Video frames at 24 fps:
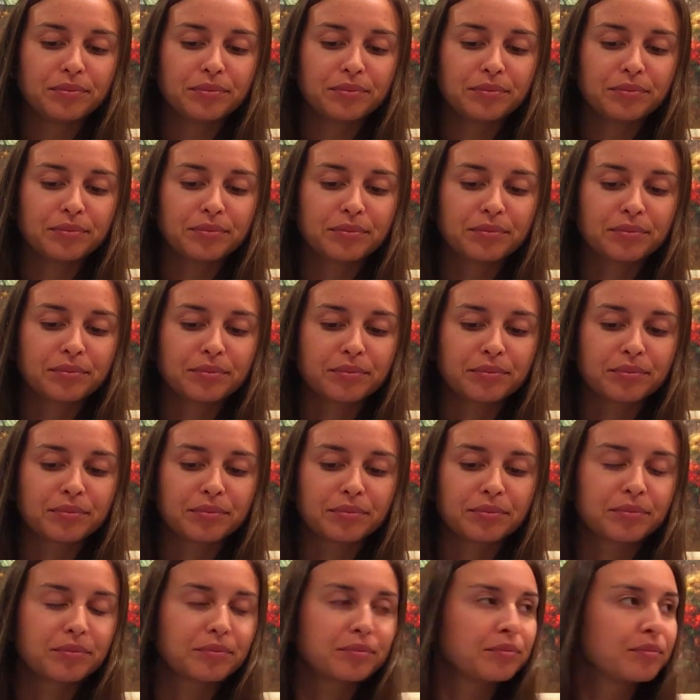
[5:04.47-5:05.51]

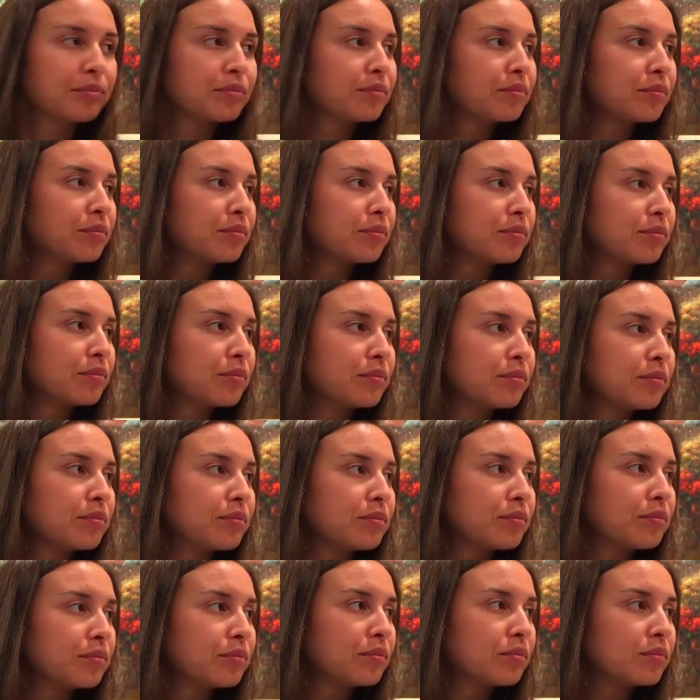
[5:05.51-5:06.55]

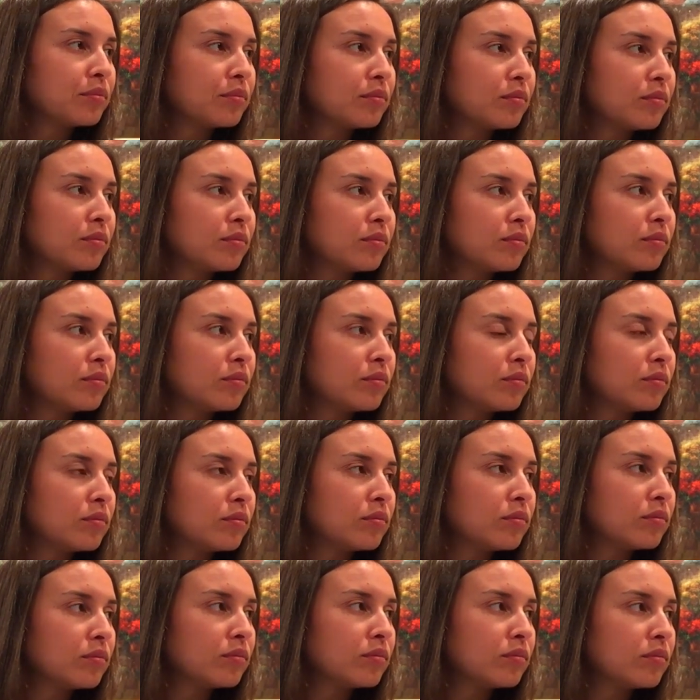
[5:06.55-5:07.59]

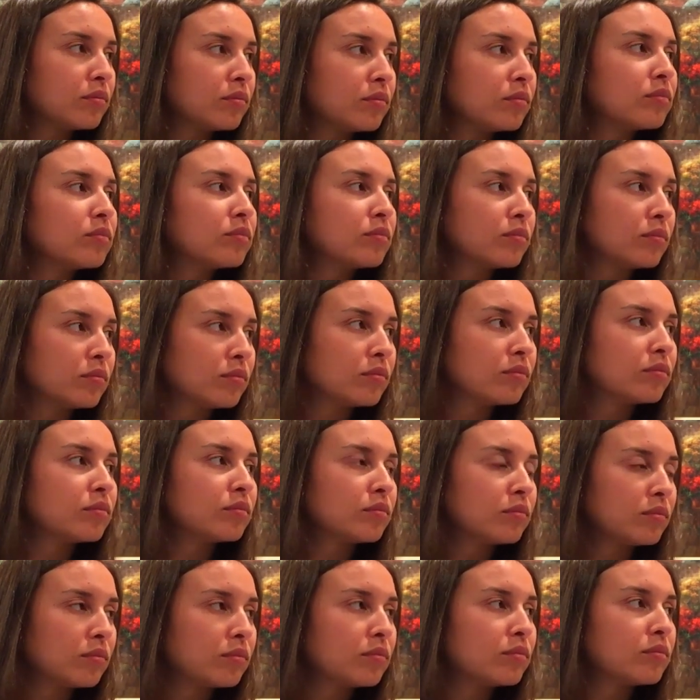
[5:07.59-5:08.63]

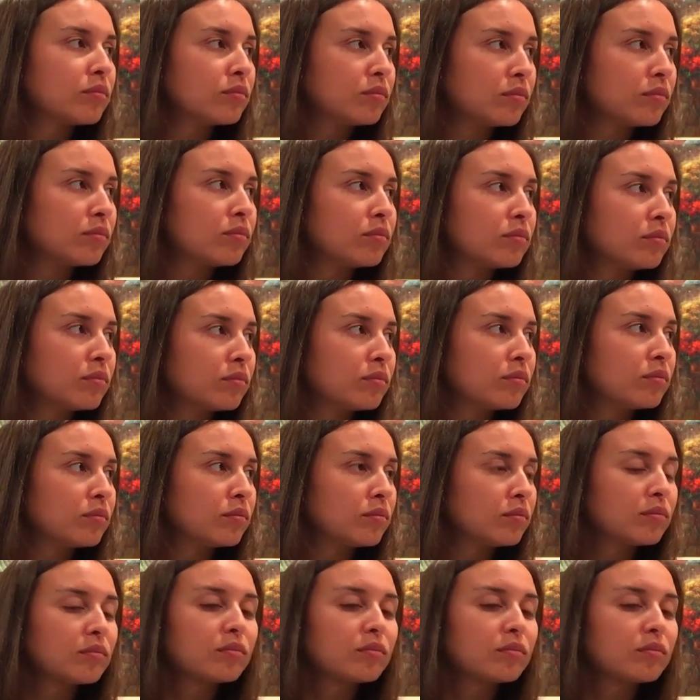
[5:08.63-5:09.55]
This person isn't speaking.